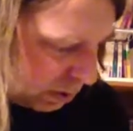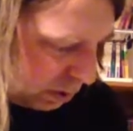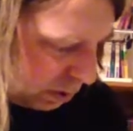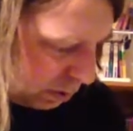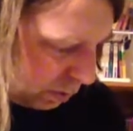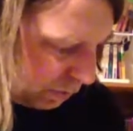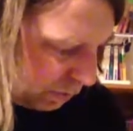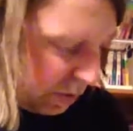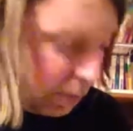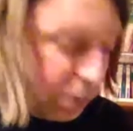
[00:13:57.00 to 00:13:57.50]

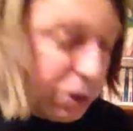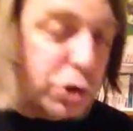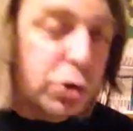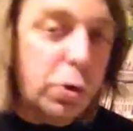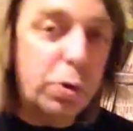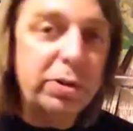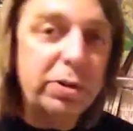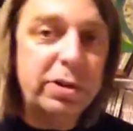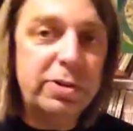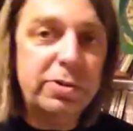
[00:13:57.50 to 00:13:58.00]
A very
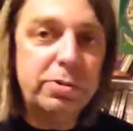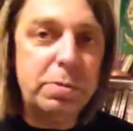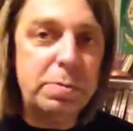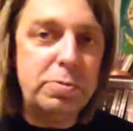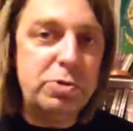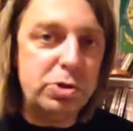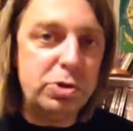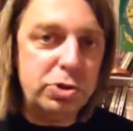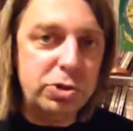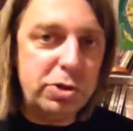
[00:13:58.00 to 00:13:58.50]
short
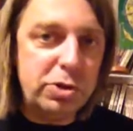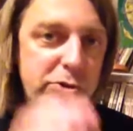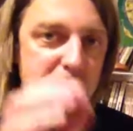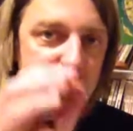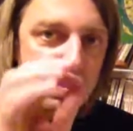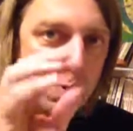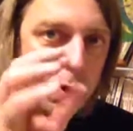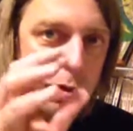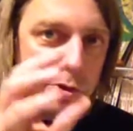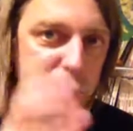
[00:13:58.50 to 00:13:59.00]
description,
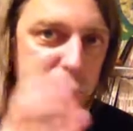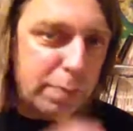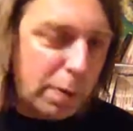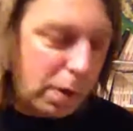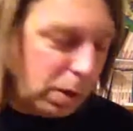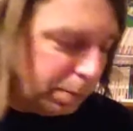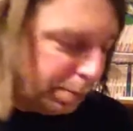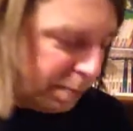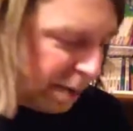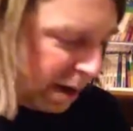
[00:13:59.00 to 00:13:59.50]
just one
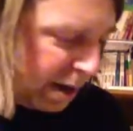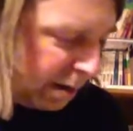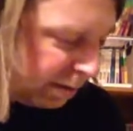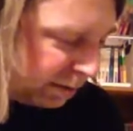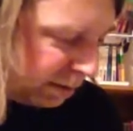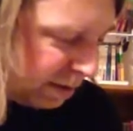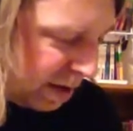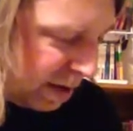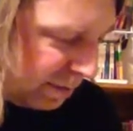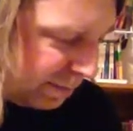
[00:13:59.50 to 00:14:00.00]
small
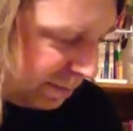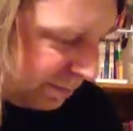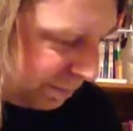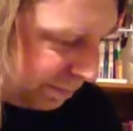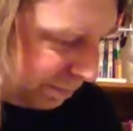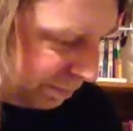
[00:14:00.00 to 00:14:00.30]
paragraph.